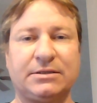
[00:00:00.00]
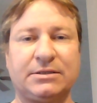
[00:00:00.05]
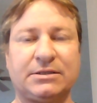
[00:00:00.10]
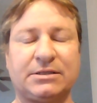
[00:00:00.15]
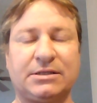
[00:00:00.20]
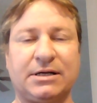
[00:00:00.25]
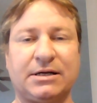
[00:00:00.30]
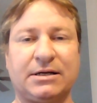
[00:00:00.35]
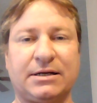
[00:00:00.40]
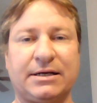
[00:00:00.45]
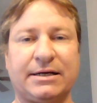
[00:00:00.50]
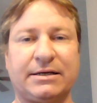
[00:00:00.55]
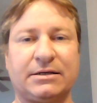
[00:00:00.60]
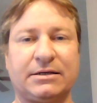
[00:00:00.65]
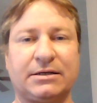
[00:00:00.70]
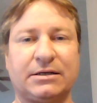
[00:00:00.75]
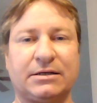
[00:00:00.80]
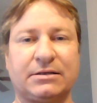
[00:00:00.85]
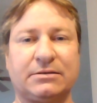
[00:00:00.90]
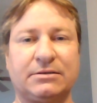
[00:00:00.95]
It's not like
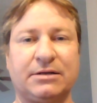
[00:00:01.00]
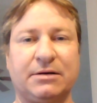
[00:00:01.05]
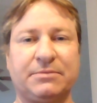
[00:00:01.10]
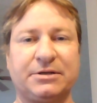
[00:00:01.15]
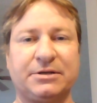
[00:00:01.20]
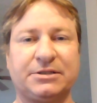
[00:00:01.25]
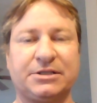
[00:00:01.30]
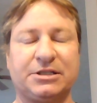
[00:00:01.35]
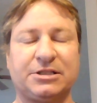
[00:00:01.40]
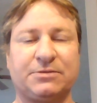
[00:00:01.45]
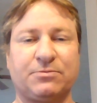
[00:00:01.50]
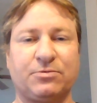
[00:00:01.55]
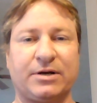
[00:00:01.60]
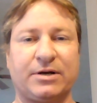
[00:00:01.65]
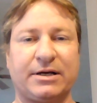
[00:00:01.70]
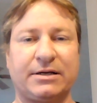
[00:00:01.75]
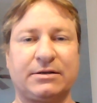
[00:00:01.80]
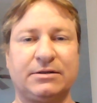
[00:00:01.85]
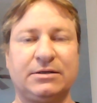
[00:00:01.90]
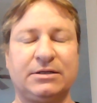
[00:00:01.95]
numbness. It's more
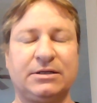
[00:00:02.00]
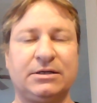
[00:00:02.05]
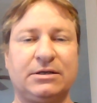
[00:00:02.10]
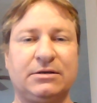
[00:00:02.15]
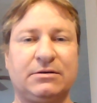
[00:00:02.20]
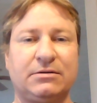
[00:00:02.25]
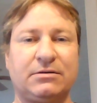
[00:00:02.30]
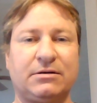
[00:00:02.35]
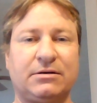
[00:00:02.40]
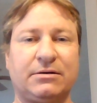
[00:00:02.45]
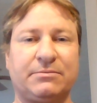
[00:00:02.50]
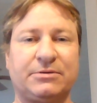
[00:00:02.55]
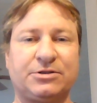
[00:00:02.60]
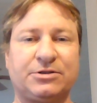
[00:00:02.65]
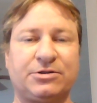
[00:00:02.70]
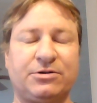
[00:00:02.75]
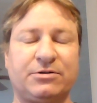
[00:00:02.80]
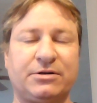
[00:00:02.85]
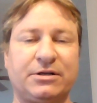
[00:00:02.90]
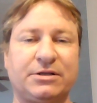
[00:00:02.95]
like the numbness
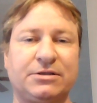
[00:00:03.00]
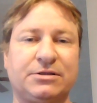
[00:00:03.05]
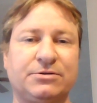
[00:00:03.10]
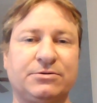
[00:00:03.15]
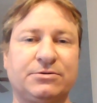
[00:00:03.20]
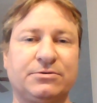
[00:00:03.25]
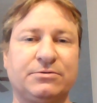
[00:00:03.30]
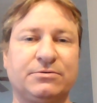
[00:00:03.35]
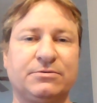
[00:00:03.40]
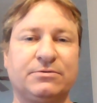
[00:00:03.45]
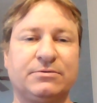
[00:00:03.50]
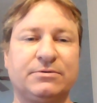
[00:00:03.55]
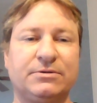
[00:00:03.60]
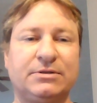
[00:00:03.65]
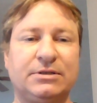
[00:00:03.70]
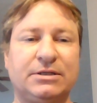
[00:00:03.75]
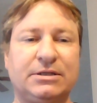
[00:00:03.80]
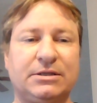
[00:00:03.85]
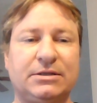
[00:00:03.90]
turned into